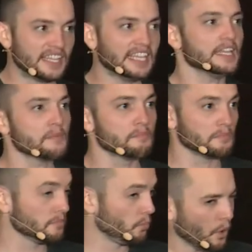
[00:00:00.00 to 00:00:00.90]
the,
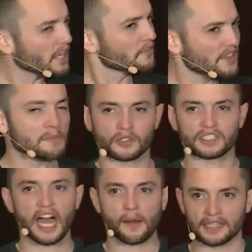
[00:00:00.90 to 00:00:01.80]
one of the most
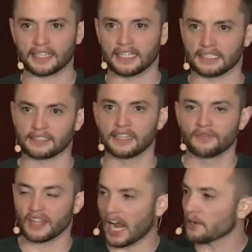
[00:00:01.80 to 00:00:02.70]
common things
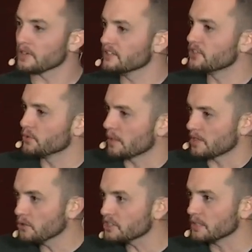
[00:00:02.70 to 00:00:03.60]
that I run into when I'm
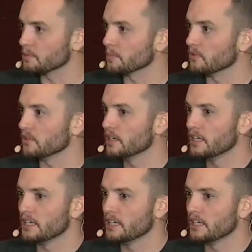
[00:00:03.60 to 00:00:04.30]
coaching people.